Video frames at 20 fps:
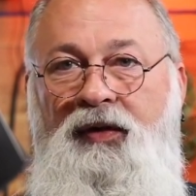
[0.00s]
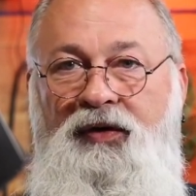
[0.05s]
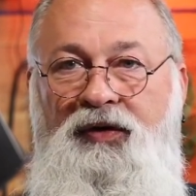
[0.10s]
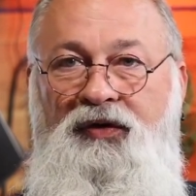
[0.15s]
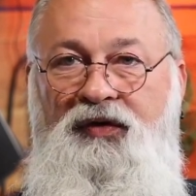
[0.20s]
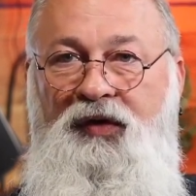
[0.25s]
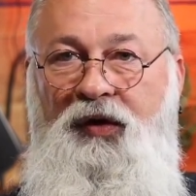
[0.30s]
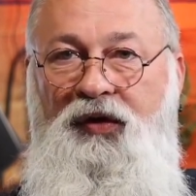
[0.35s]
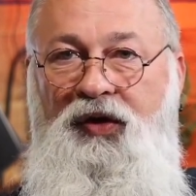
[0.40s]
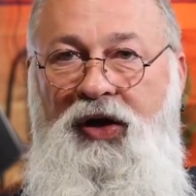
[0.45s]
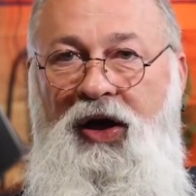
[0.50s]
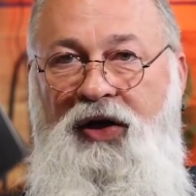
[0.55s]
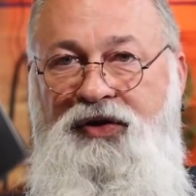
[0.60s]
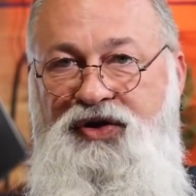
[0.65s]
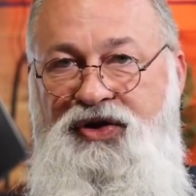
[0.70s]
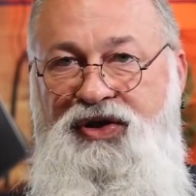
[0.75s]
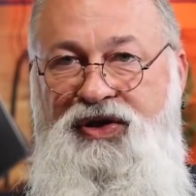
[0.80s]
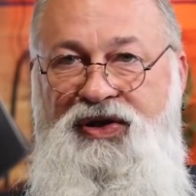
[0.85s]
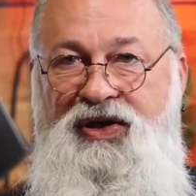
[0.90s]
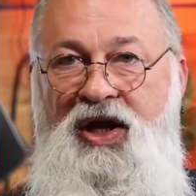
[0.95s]
So you
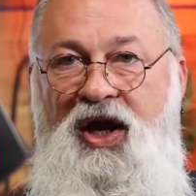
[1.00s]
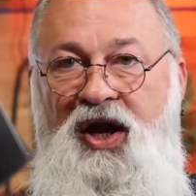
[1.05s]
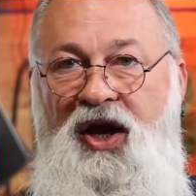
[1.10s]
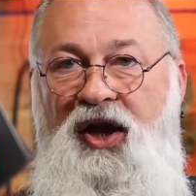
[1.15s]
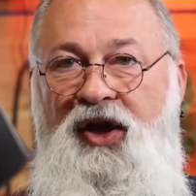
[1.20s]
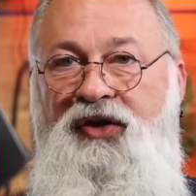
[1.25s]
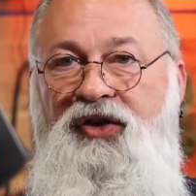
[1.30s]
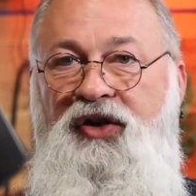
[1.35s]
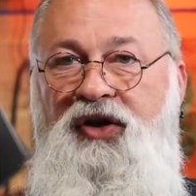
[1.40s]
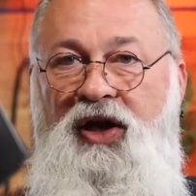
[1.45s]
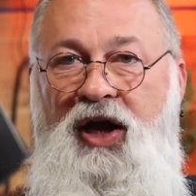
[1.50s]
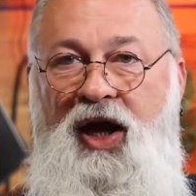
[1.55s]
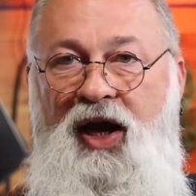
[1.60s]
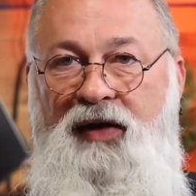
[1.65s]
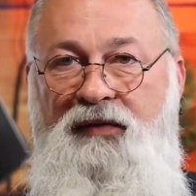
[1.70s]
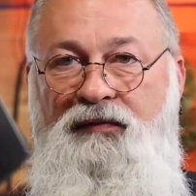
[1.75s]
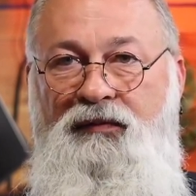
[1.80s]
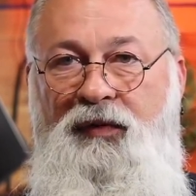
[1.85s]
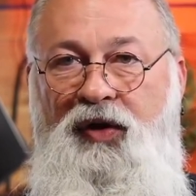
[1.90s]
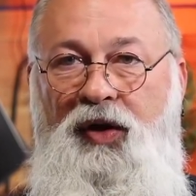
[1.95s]
got your sun, you
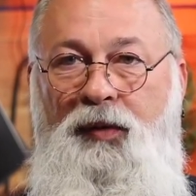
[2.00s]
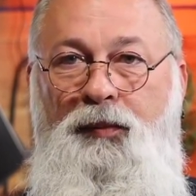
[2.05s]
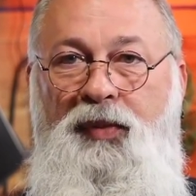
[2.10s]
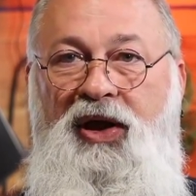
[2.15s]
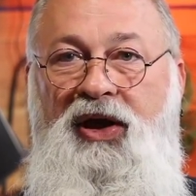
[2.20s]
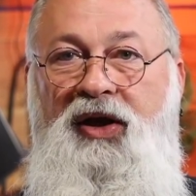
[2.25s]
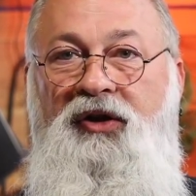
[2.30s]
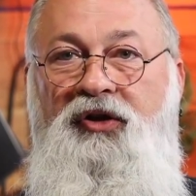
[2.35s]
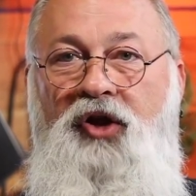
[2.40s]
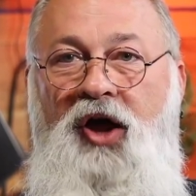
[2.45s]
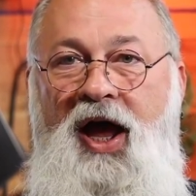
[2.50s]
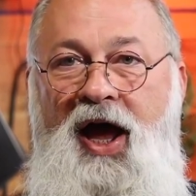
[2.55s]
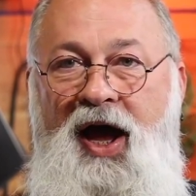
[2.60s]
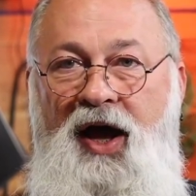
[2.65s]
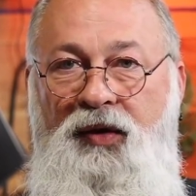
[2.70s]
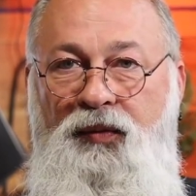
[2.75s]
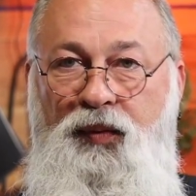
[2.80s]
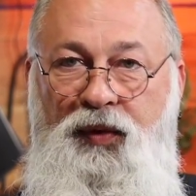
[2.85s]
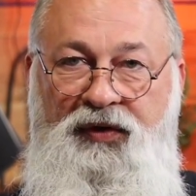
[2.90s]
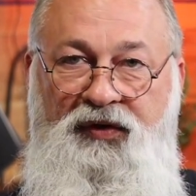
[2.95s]
got a big
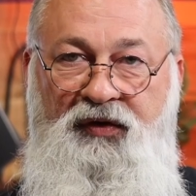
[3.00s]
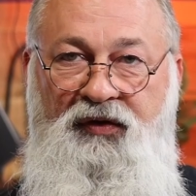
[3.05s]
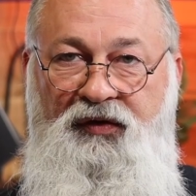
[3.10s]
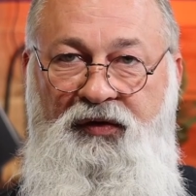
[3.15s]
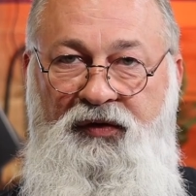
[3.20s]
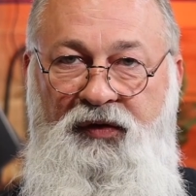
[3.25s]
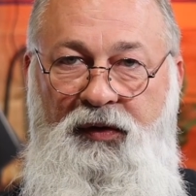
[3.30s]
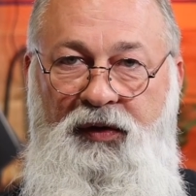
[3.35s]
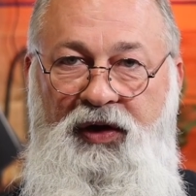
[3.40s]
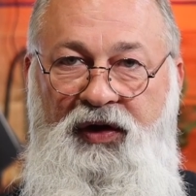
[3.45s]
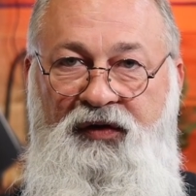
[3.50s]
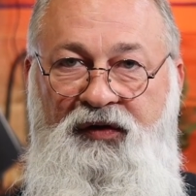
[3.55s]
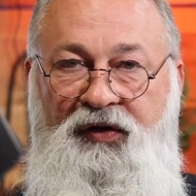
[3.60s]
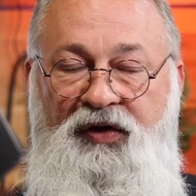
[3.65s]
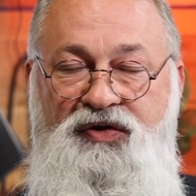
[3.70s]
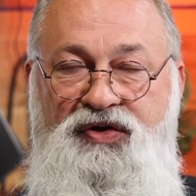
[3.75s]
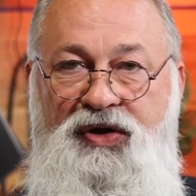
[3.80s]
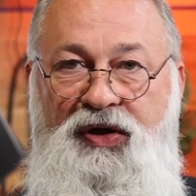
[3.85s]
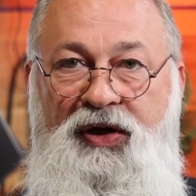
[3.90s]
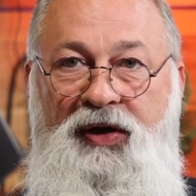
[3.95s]
cloud, which is
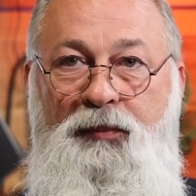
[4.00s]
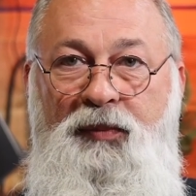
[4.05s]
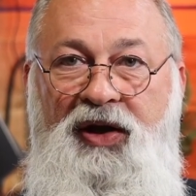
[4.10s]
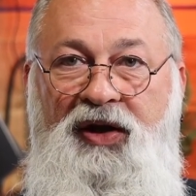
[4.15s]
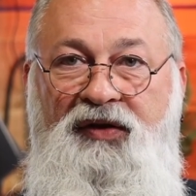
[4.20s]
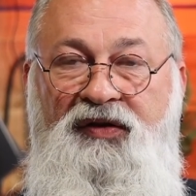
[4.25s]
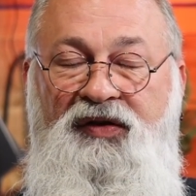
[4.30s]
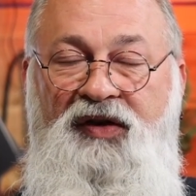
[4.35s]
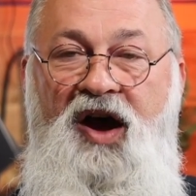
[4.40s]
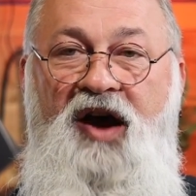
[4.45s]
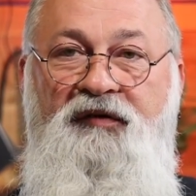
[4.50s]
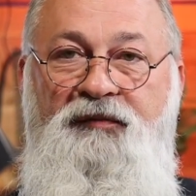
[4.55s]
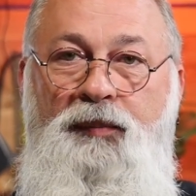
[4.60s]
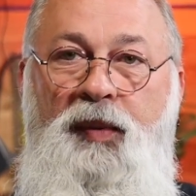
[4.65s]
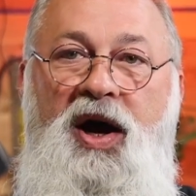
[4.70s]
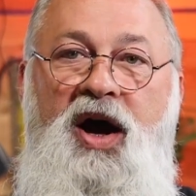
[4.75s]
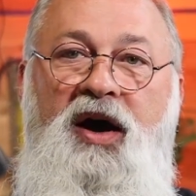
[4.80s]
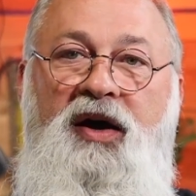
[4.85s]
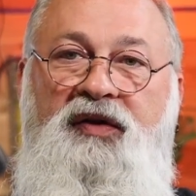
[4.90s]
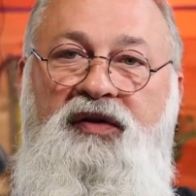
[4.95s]
essentially a big
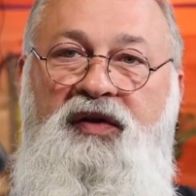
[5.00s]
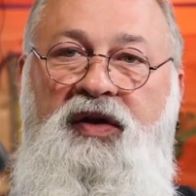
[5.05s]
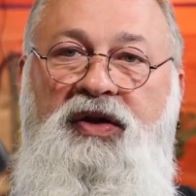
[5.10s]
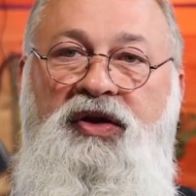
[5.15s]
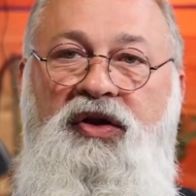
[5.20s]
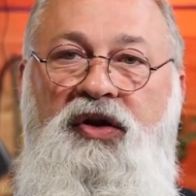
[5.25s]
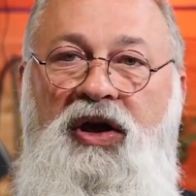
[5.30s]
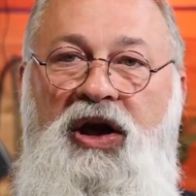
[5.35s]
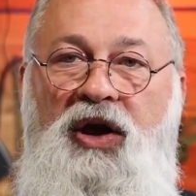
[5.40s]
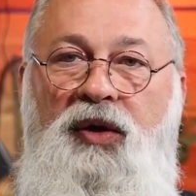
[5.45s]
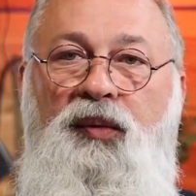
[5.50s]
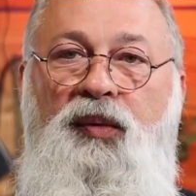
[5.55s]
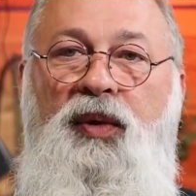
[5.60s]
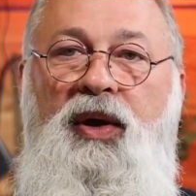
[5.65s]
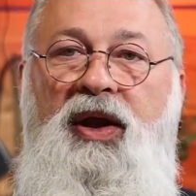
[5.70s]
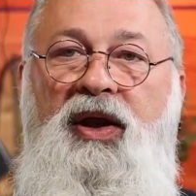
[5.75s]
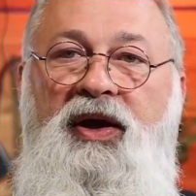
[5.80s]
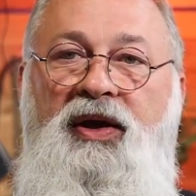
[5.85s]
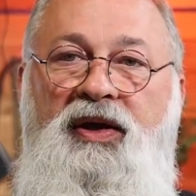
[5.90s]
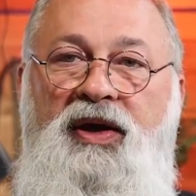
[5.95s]
softbox, and you get
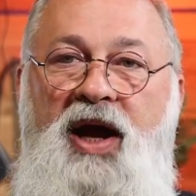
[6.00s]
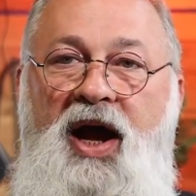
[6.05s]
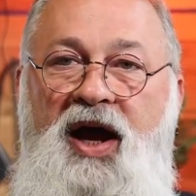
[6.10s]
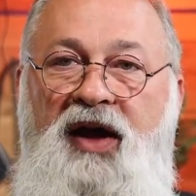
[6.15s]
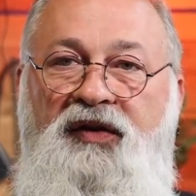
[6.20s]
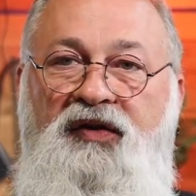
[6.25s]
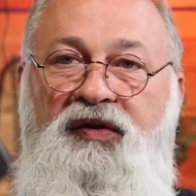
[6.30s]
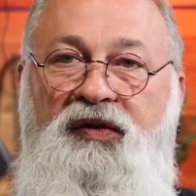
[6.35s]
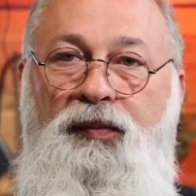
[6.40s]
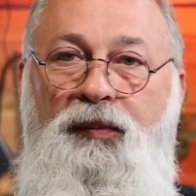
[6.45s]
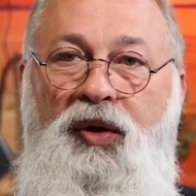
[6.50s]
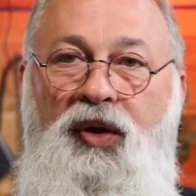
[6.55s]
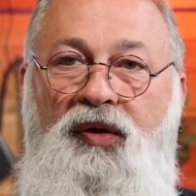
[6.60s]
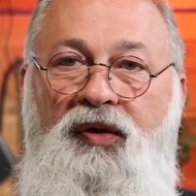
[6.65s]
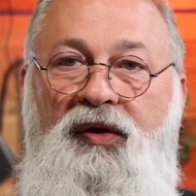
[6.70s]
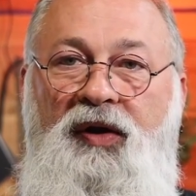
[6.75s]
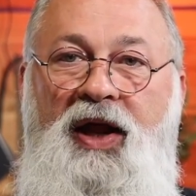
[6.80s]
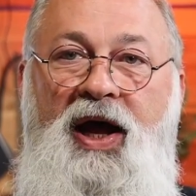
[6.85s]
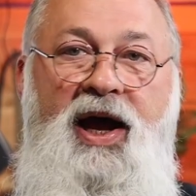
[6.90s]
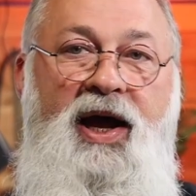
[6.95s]
really nice
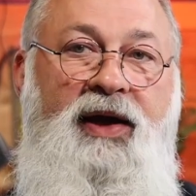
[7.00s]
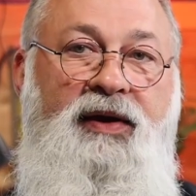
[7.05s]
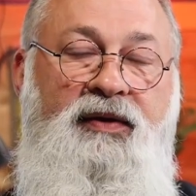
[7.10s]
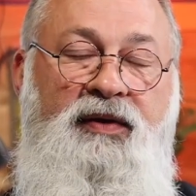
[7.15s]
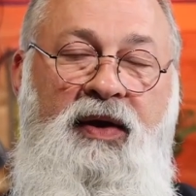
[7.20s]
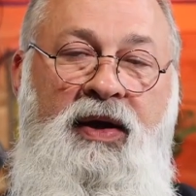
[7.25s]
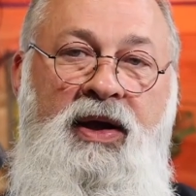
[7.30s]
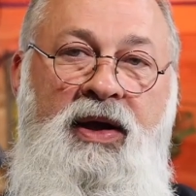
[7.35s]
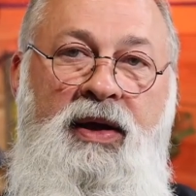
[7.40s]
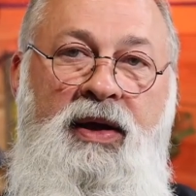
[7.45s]
smooth light.